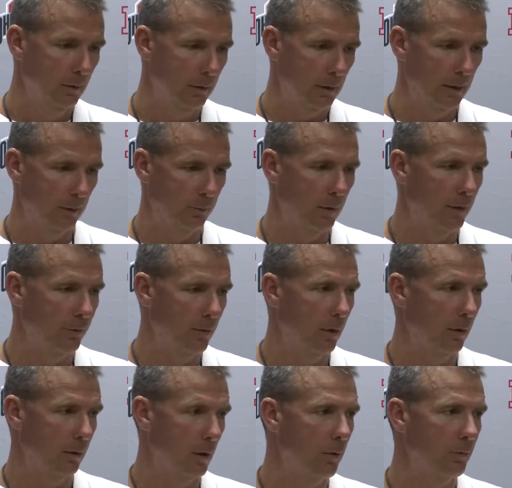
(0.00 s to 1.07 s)
a lot of pressure on
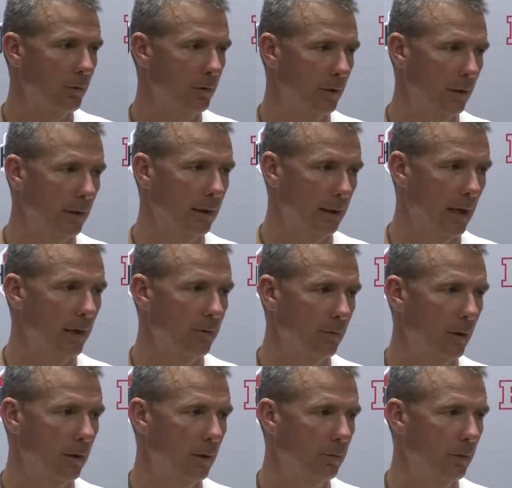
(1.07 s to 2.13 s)
our coaches to get guys
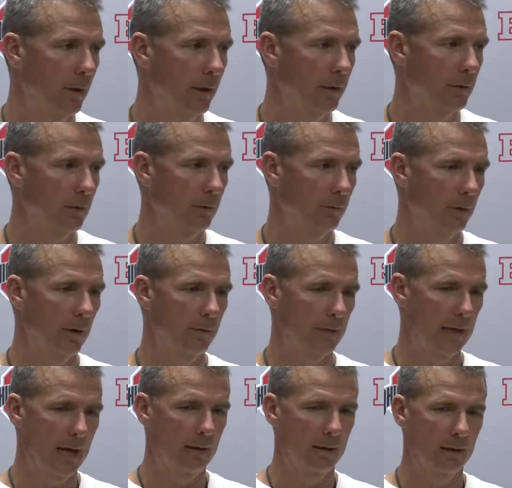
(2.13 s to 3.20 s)
ready to play. So if you have the
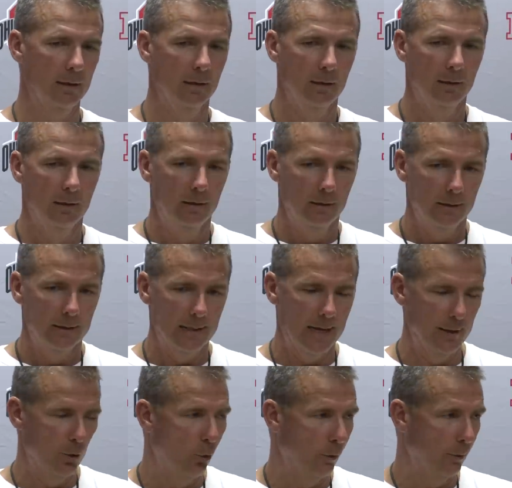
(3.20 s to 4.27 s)
talent, not
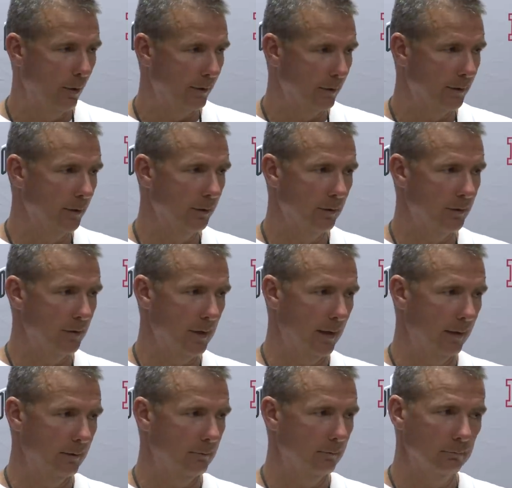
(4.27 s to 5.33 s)
knowing what to do is not
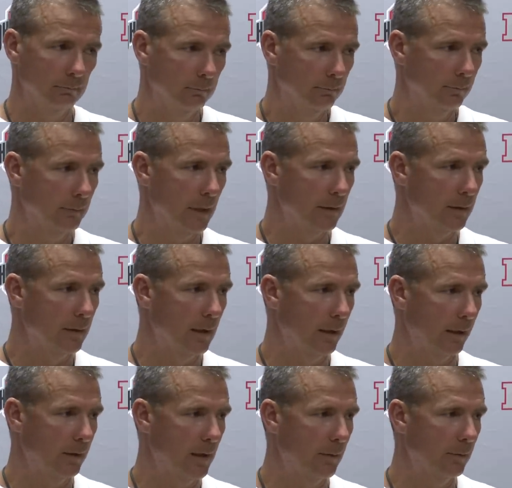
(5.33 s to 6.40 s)
that's not
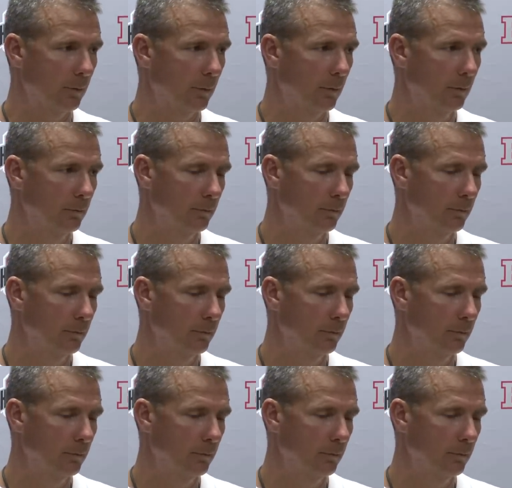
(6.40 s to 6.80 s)
acceptable.